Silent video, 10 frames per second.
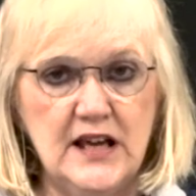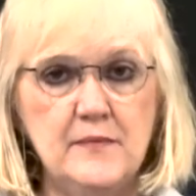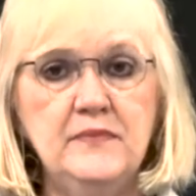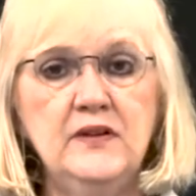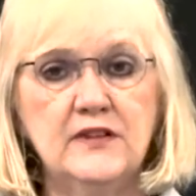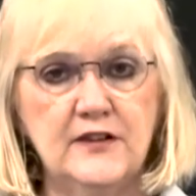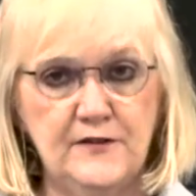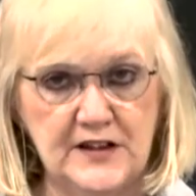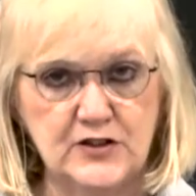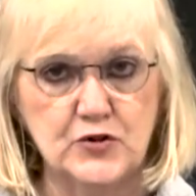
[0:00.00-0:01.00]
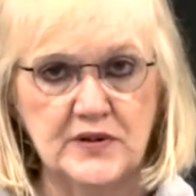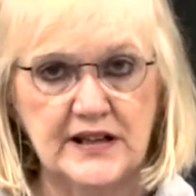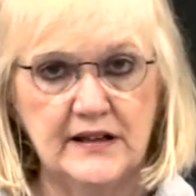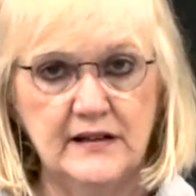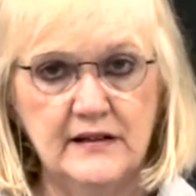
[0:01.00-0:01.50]
them the victory.
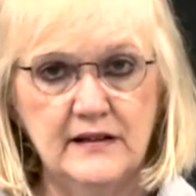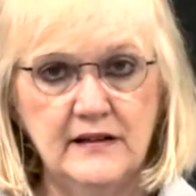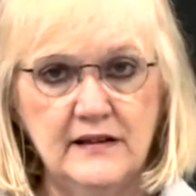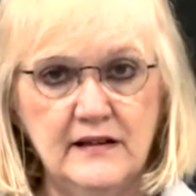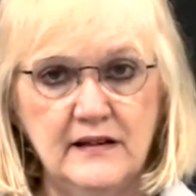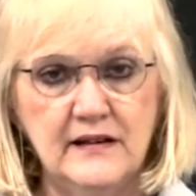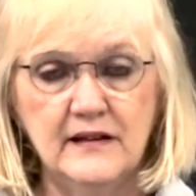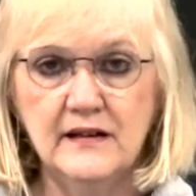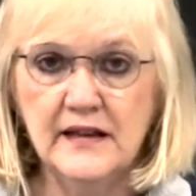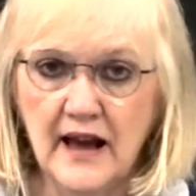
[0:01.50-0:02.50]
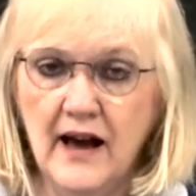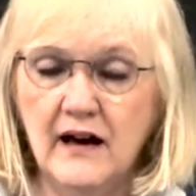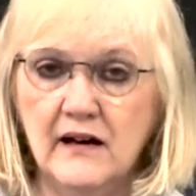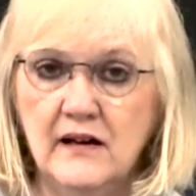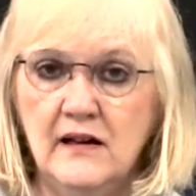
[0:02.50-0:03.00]

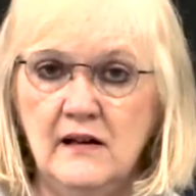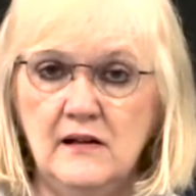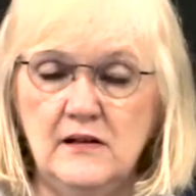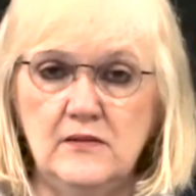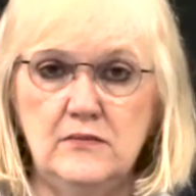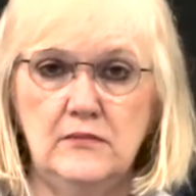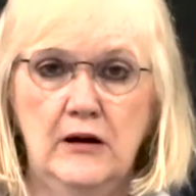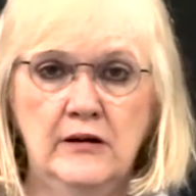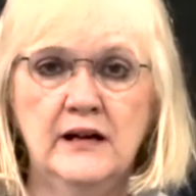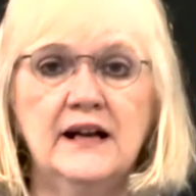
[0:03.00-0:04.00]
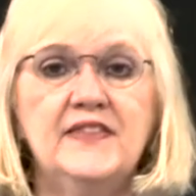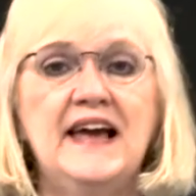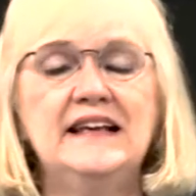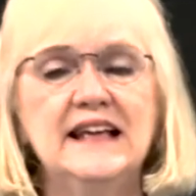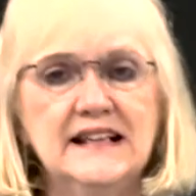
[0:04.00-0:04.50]
Yeah,
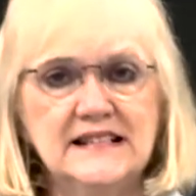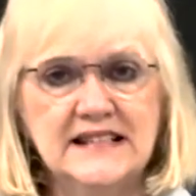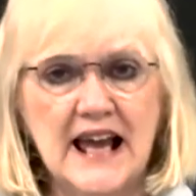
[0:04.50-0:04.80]
they needed